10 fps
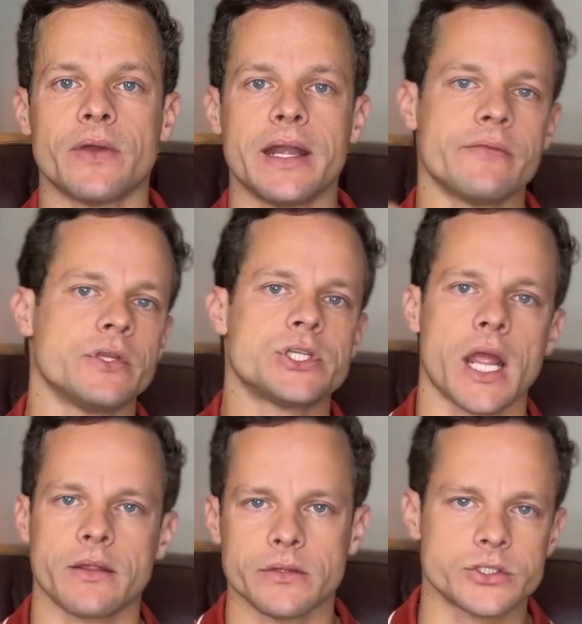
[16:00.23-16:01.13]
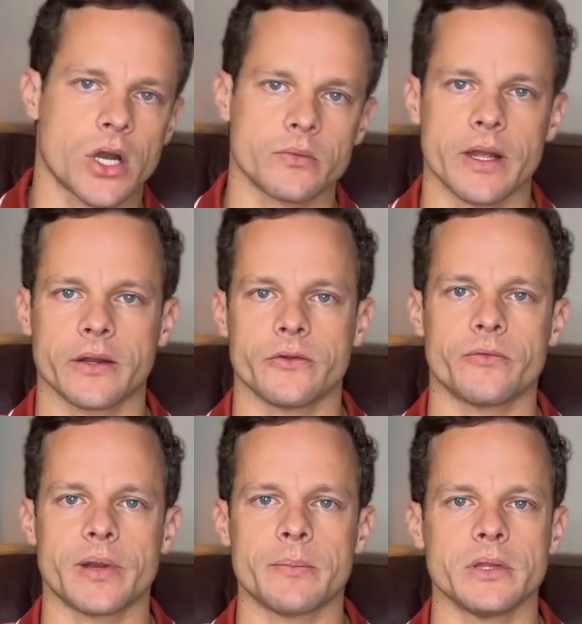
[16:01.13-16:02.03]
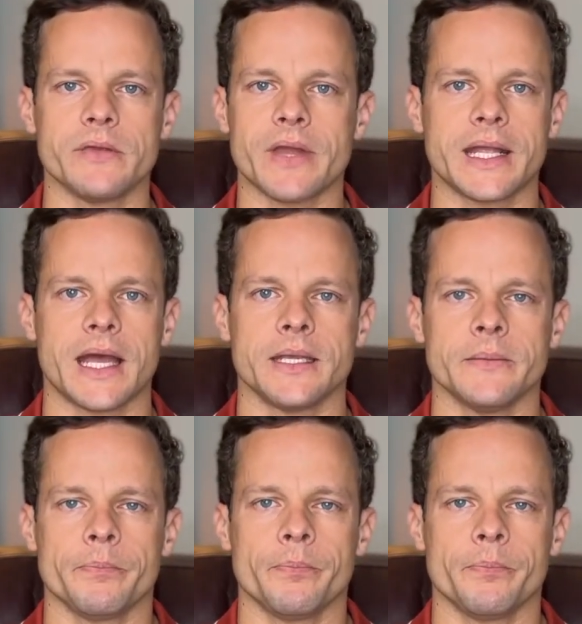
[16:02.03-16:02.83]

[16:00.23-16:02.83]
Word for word: I'd have to check the chart records, but I believe I got